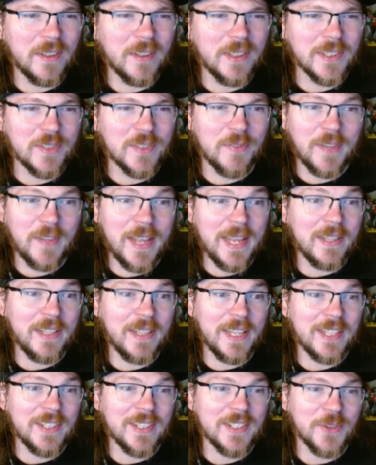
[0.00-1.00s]
because Flag
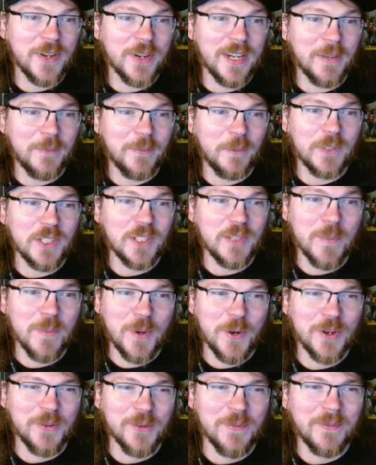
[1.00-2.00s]
like straight up will just
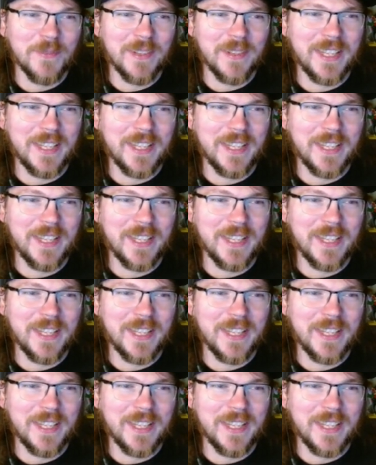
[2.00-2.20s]
murder